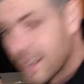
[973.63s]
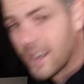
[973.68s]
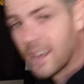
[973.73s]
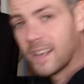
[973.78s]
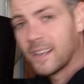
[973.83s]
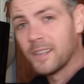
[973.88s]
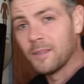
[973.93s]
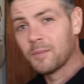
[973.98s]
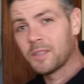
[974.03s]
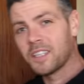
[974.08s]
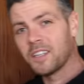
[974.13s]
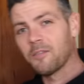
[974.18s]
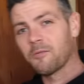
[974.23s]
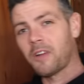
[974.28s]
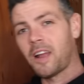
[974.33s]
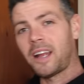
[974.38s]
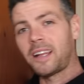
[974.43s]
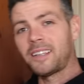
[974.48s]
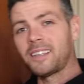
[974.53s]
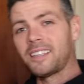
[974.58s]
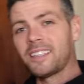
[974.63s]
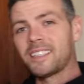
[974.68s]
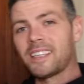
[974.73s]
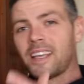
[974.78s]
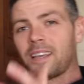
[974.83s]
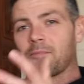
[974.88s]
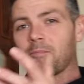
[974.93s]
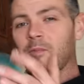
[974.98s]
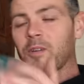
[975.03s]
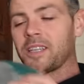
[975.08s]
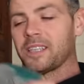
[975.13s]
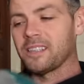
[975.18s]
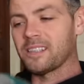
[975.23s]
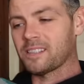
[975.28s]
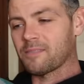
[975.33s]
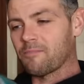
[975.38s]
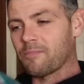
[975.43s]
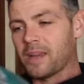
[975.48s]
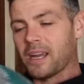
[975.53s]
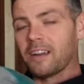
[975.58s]
And I'm still riding the same
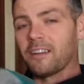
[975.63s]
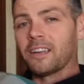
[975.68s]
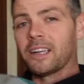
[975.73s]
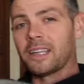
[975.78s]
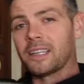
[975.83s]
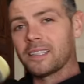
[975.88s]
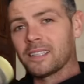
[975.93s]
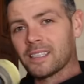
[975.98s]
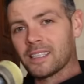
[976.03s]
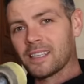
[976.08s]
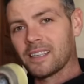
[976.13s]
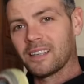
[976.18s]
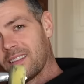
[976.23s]
wheels and bearings,